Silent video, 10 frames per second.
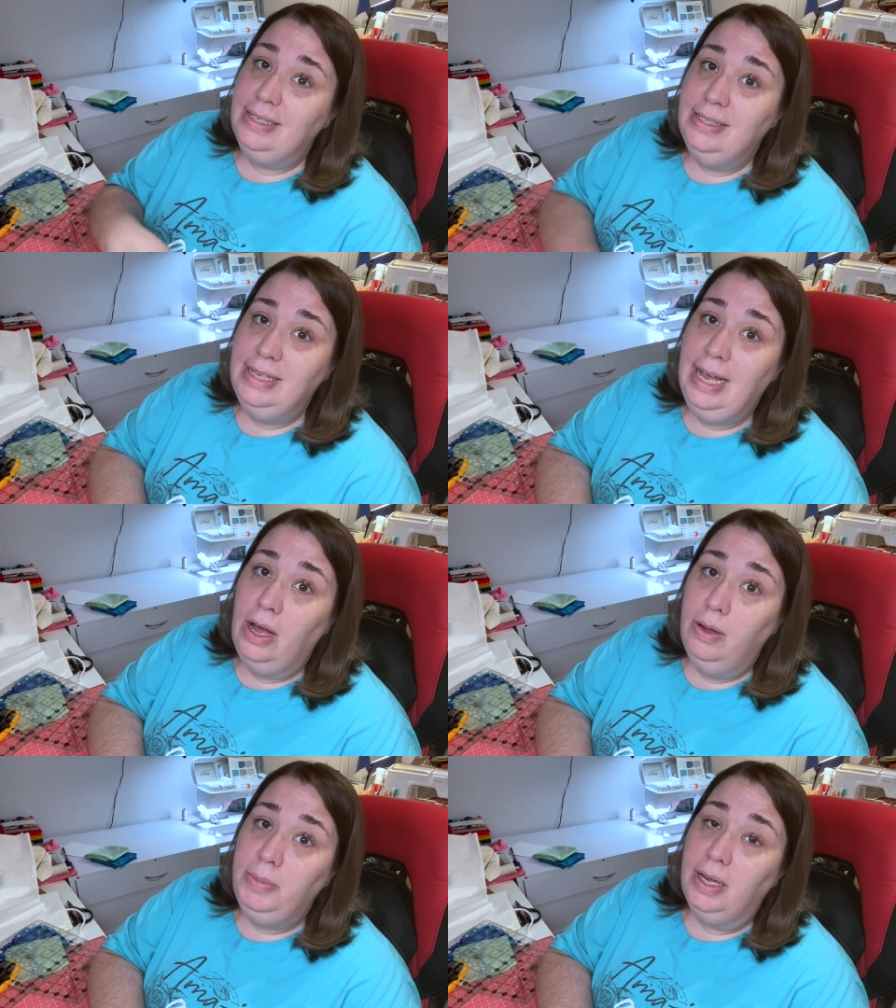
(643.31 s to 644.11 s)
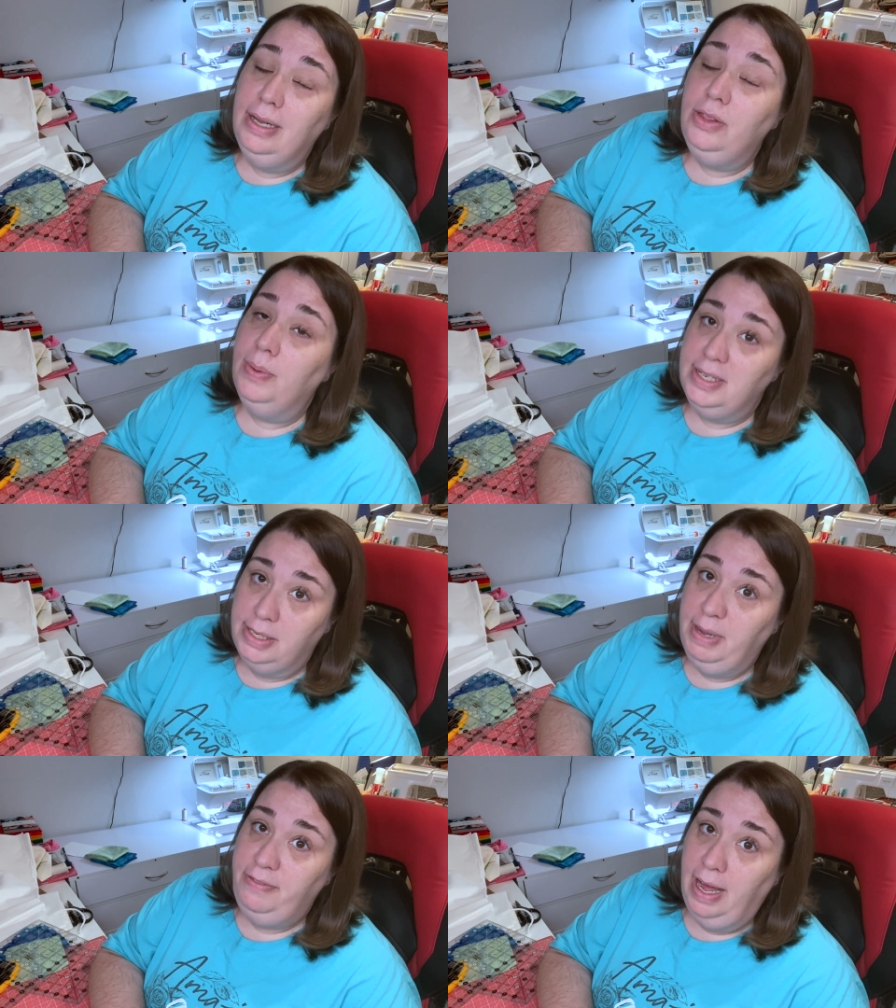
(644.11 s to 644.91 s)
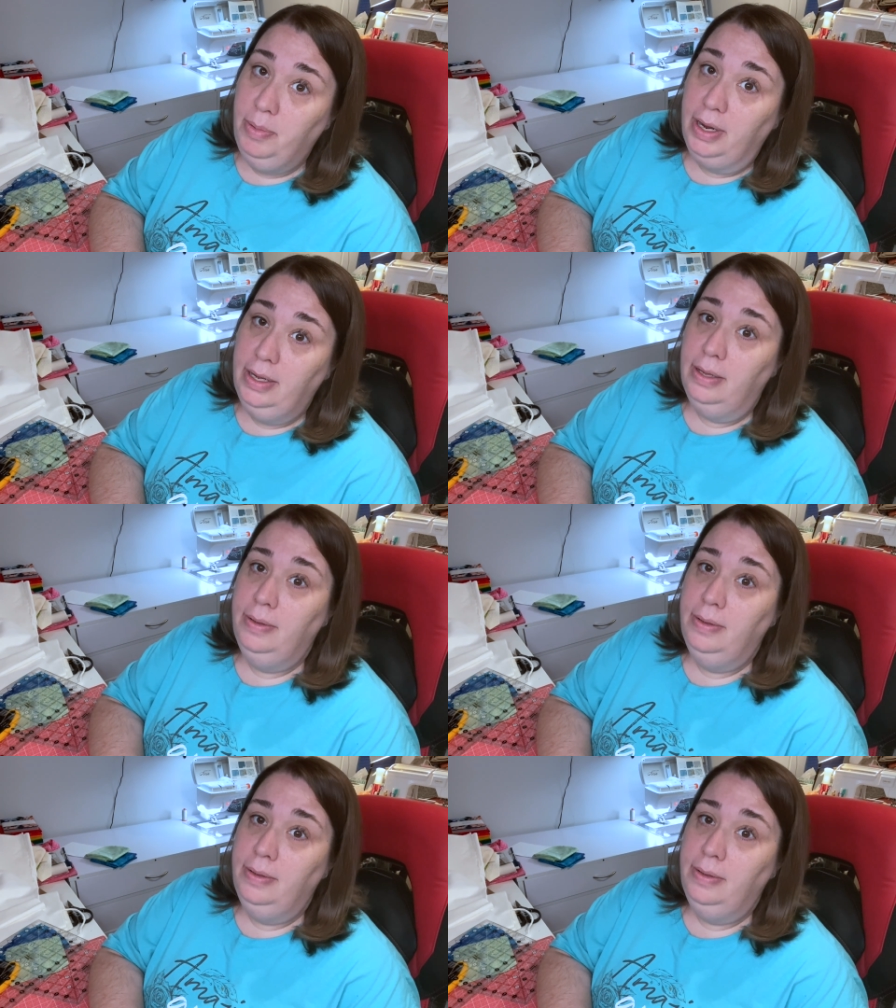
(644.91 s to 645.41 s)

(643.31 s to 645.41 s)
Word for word: can see how I'm cutting the rest of my fabric.